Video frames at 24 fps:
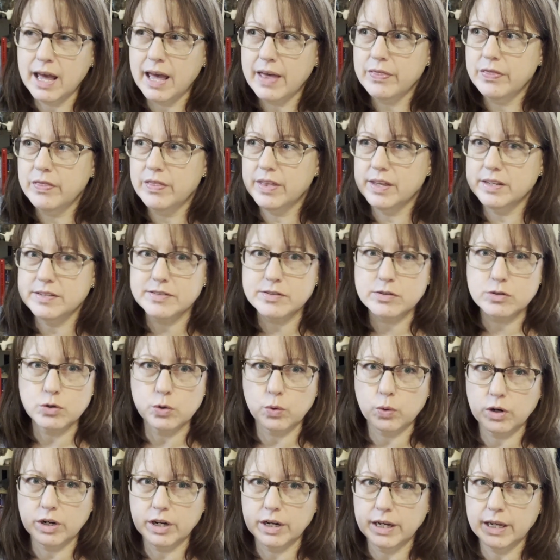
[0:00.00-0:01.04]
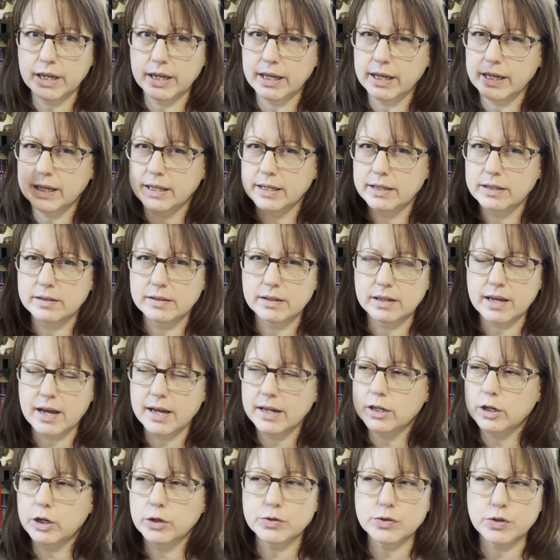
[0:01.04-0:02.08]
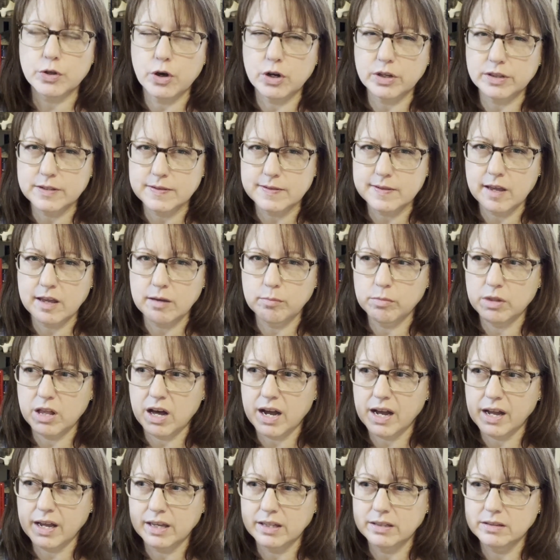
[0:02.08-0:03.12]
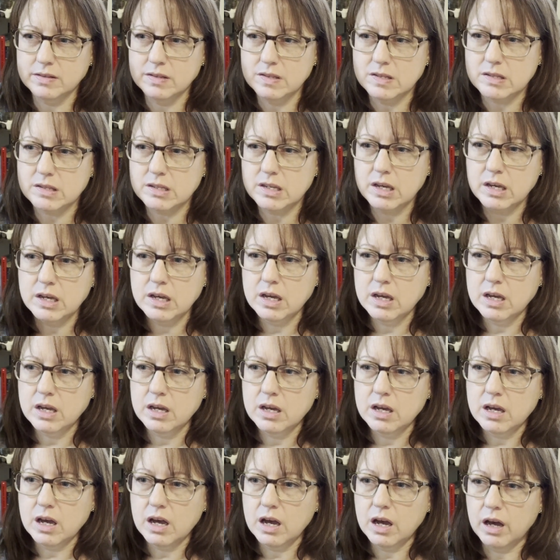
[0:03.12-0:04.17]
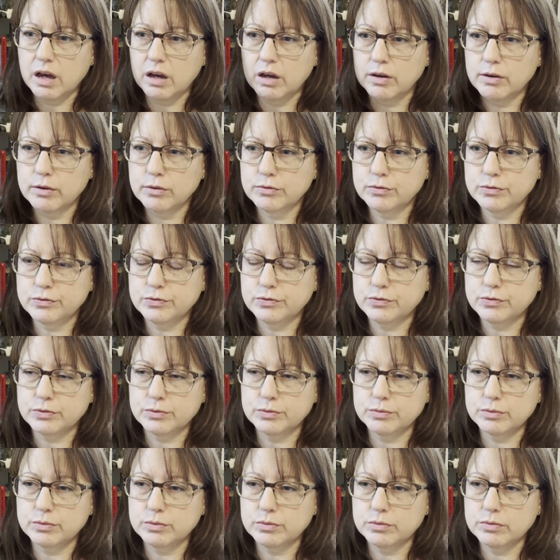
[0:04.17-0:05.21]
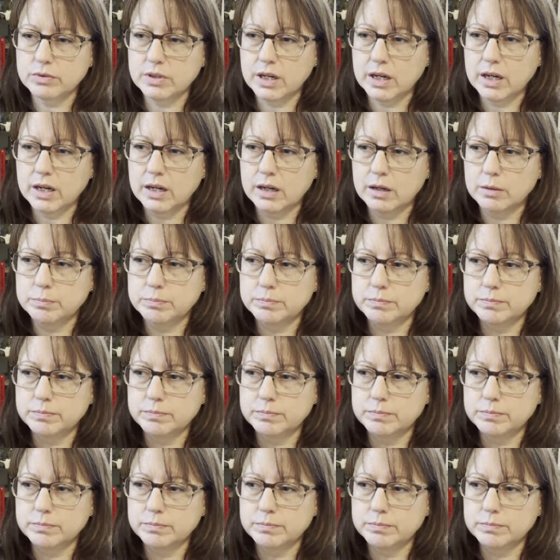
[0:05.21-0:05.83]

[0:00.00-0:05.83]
And this story, it kind of goes along the same lines of a